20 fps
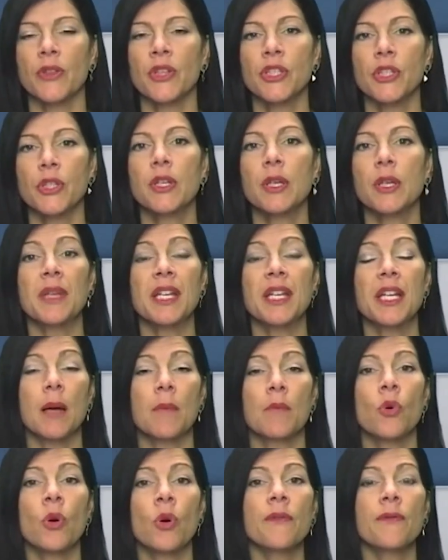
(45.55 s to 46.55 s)
that you can
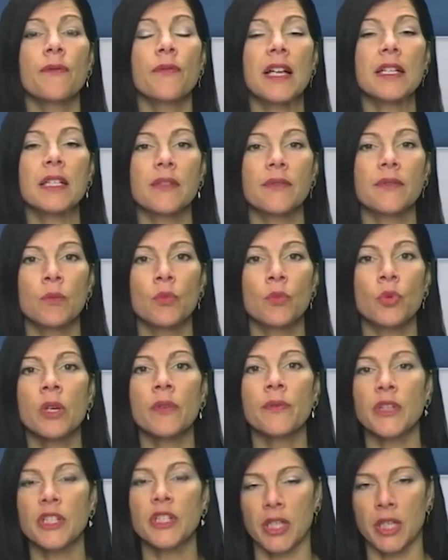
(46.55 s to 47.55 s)
become more effective and more
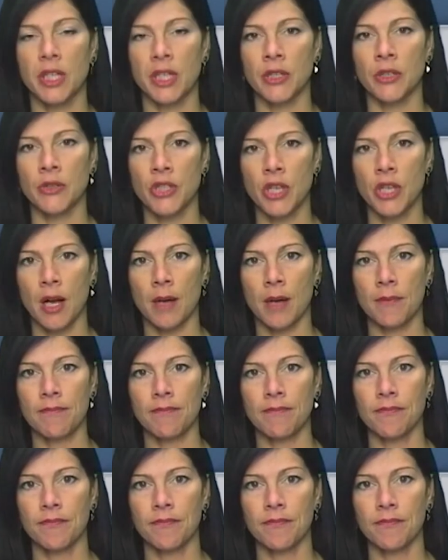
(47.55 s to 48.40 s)
efficient in your job.